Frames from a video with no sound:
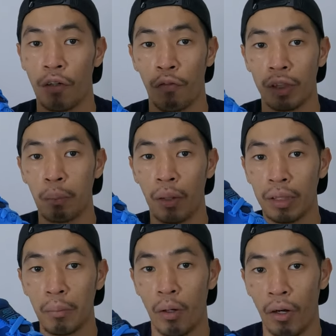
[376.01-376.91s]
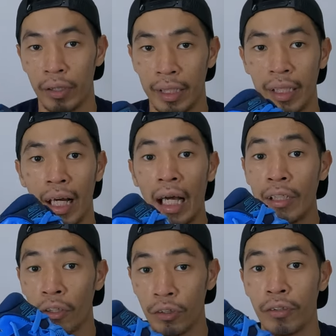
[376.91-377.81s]
For the bottom on here,
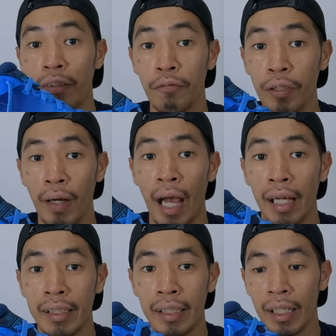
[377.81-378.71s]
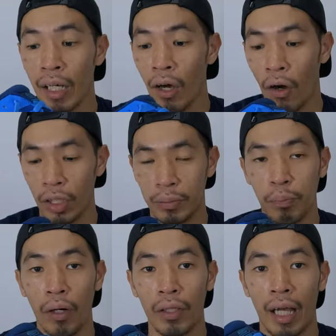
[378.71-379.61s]
I also didn't feel any hot
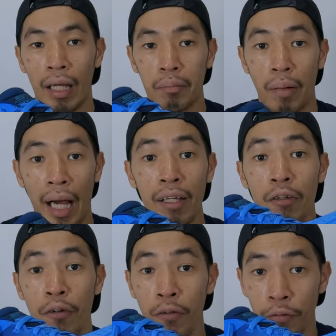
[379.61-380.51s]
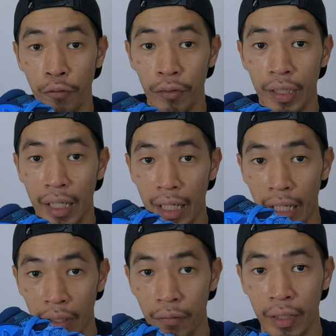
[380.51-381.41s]
spot at my foot
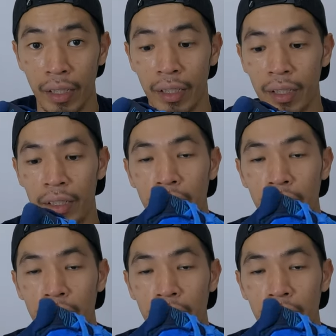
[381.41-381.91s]
area.